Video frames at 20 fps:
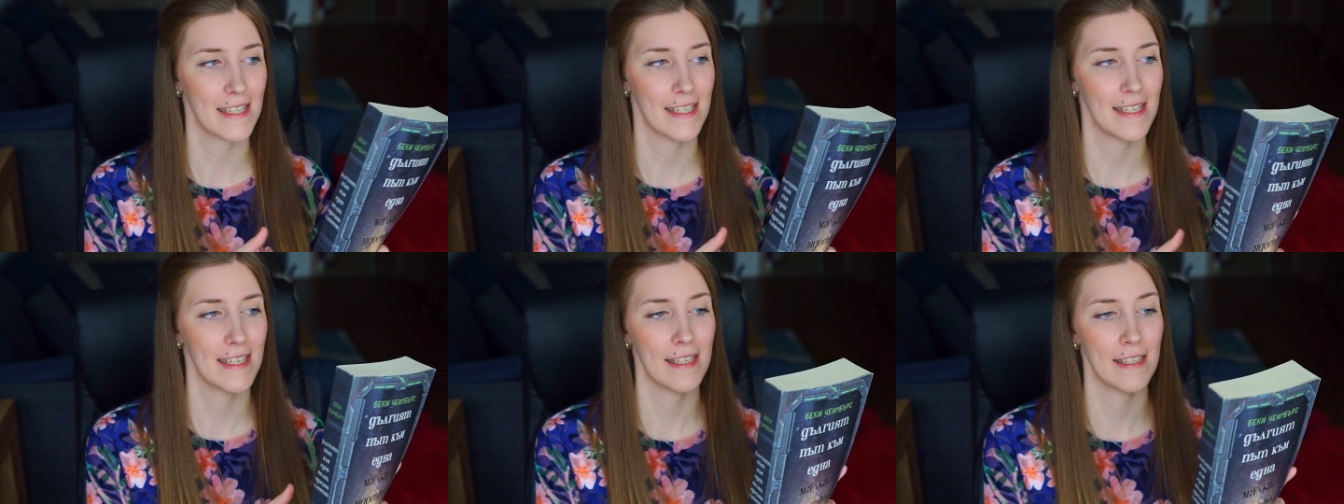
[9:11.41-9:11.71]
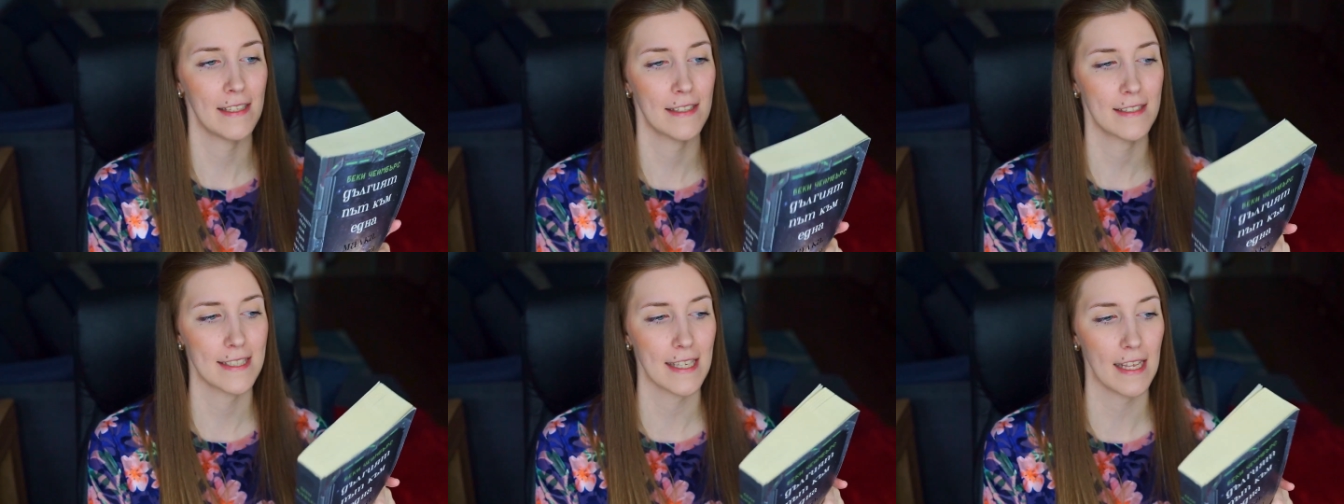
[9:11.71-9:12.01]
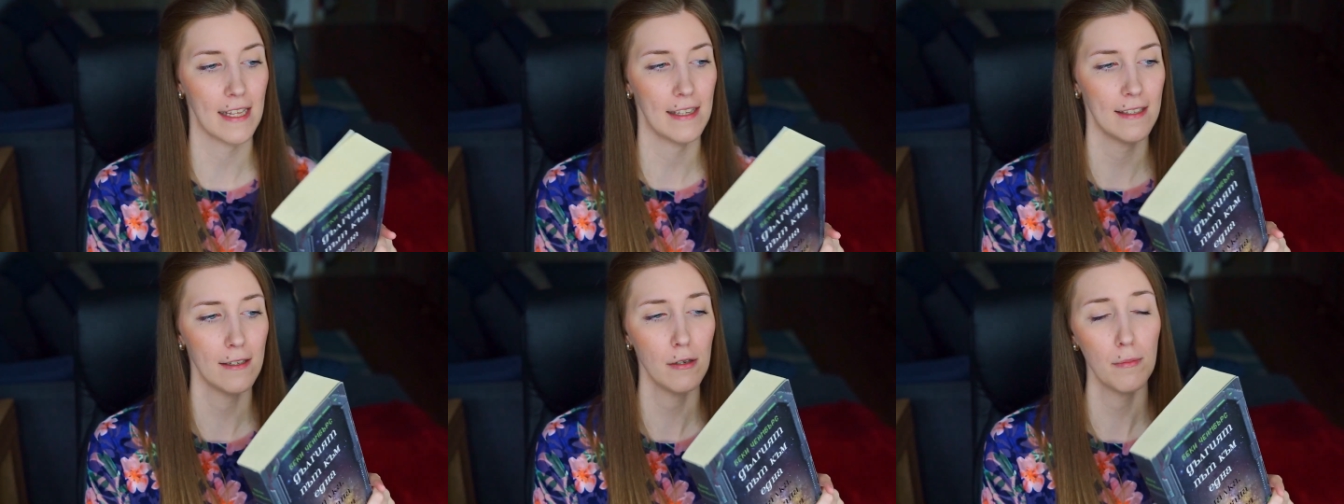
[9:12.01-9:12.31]
It's
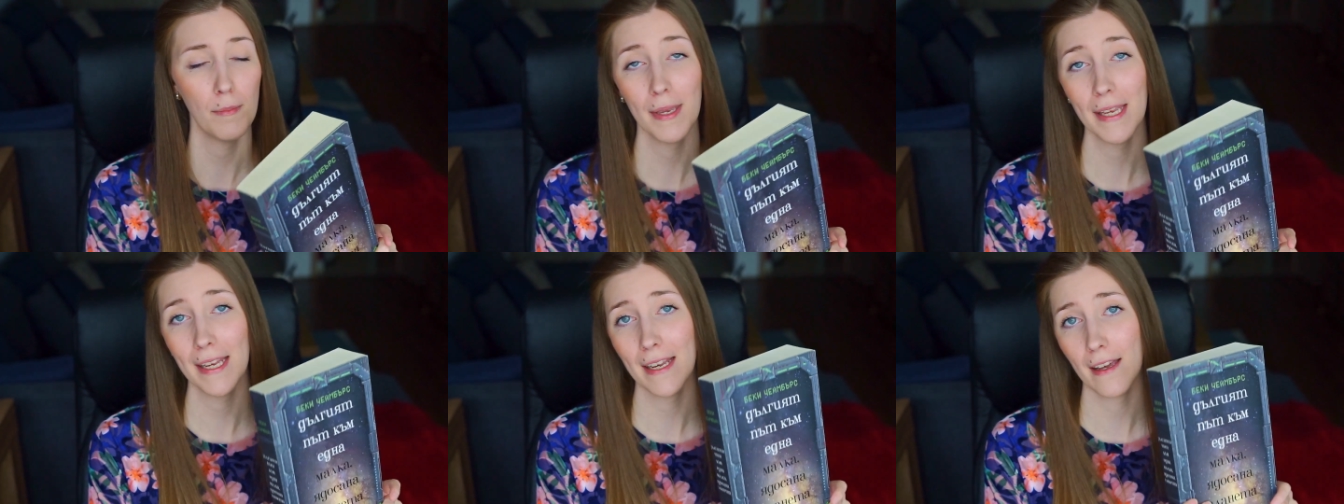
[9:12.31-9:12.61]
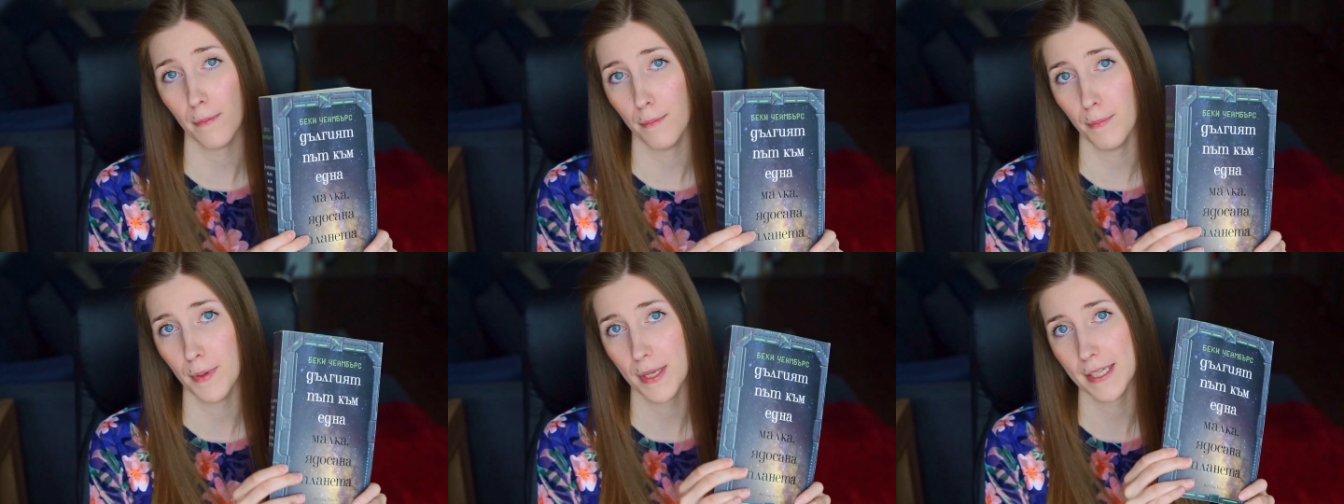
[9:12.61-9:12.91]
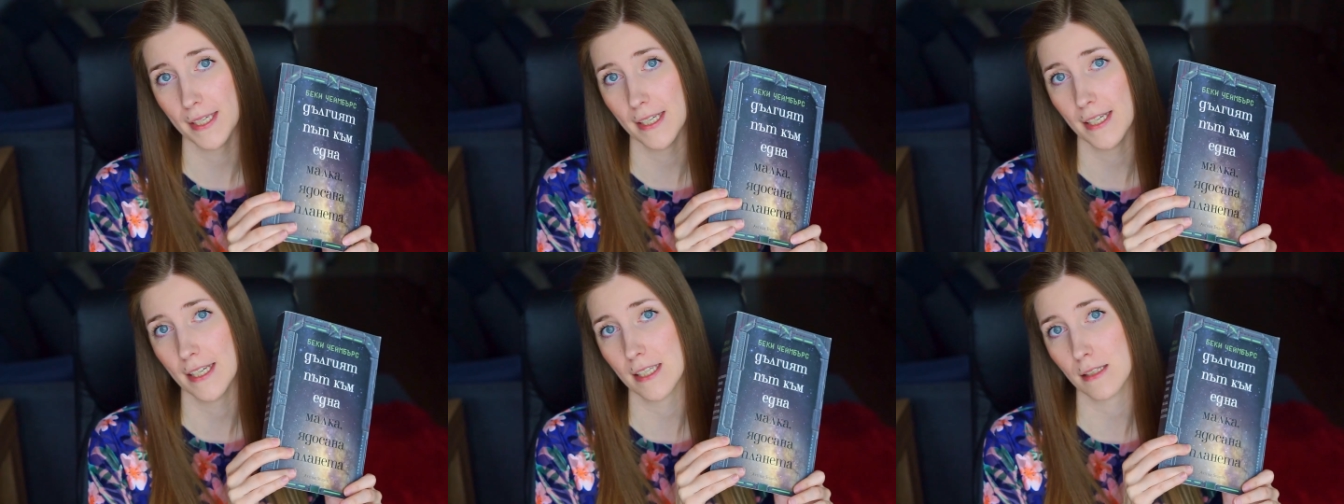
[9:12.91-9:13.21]
a little beat up
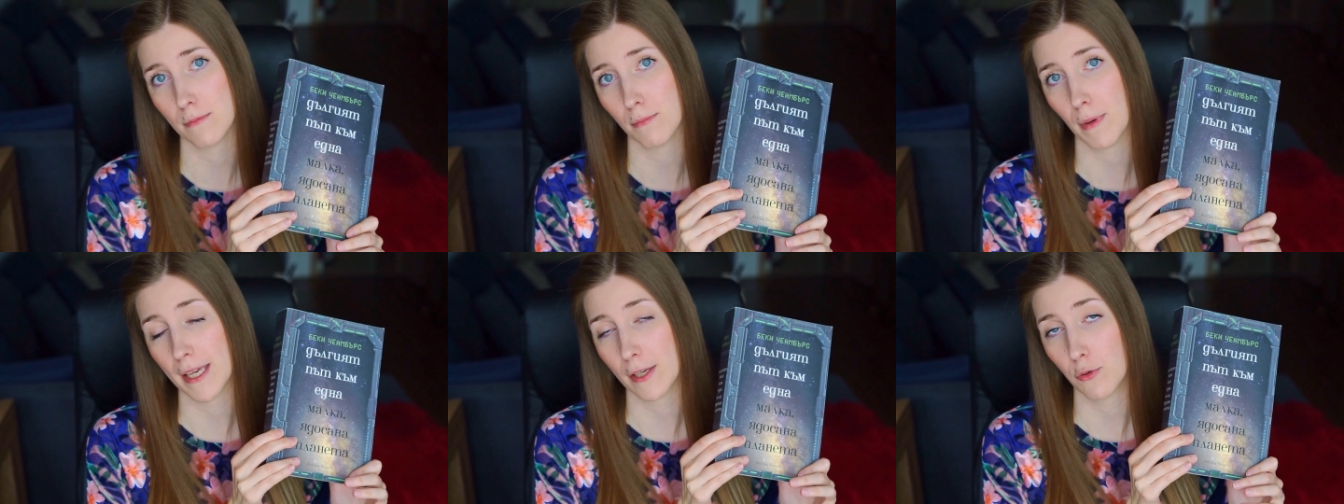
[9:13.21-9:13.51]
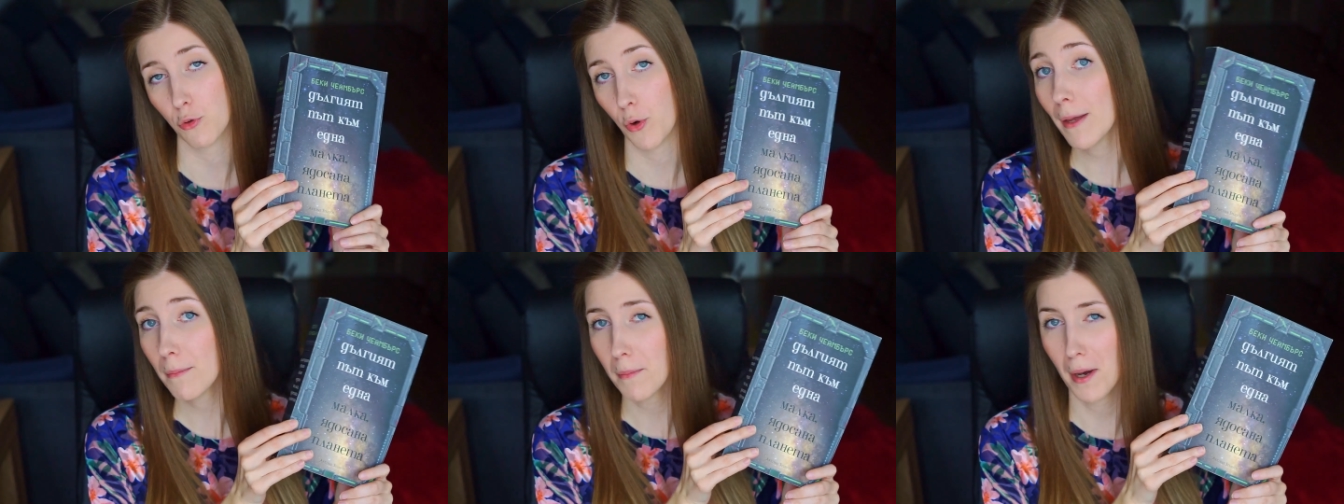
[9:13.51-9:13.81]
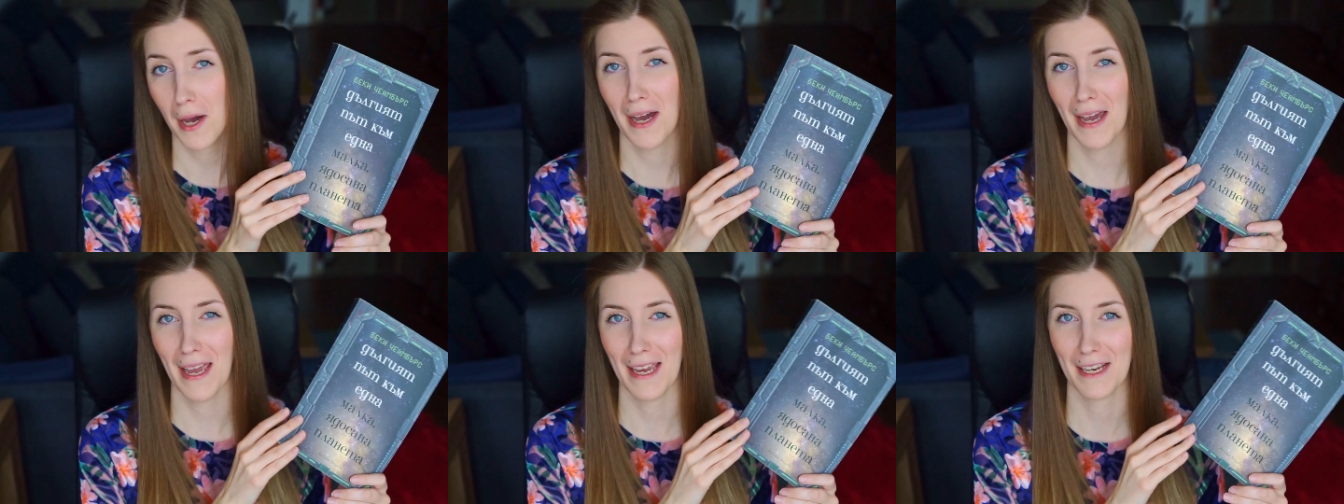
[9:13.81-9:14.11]
because my
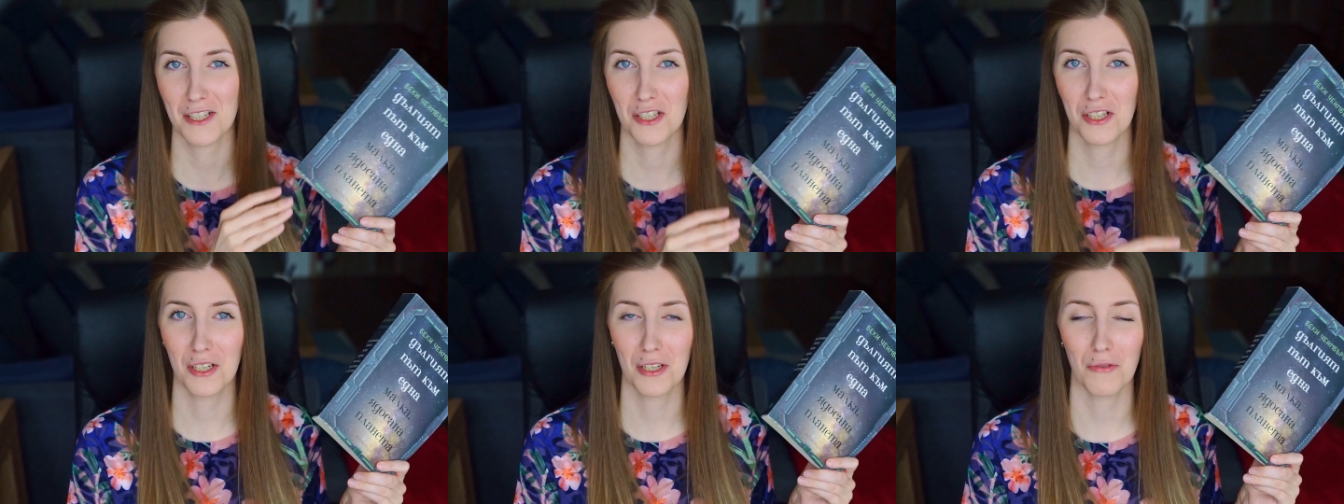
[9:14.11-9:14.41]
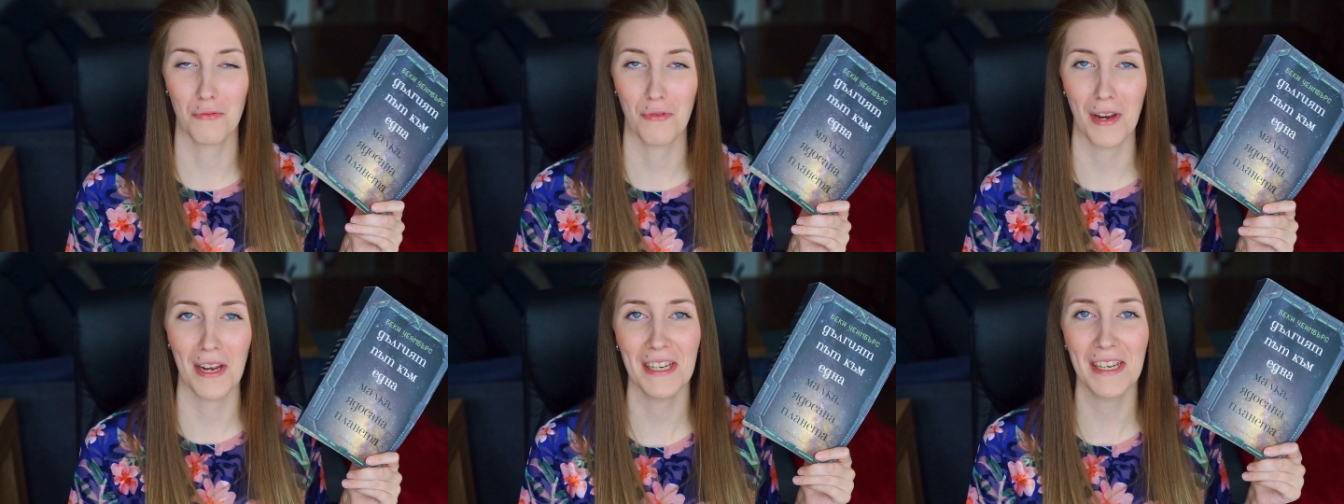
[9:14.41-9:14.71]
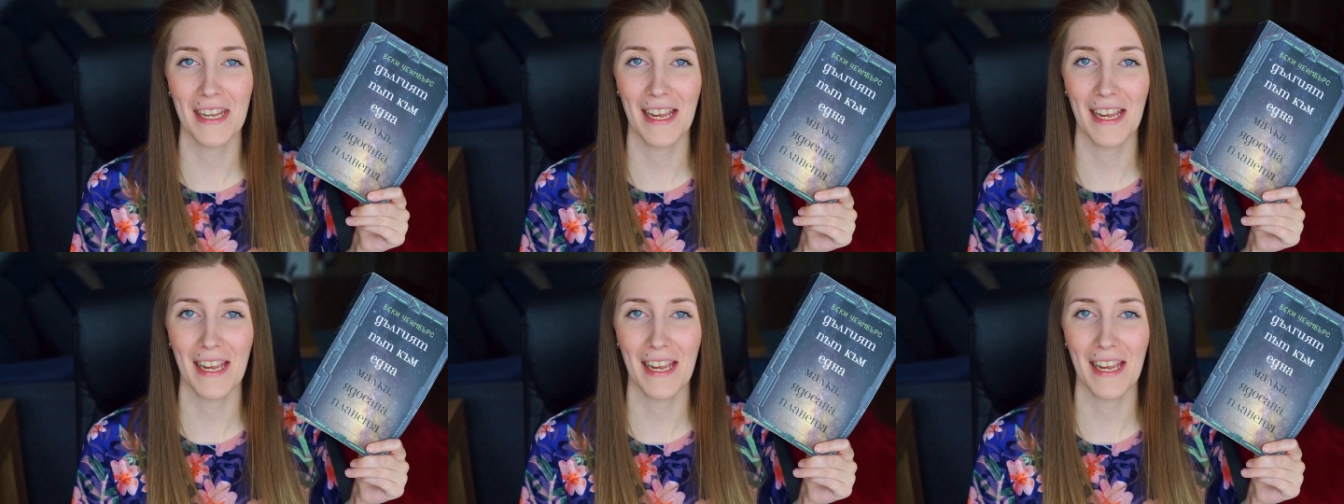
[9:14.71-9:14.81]
grandma actually read it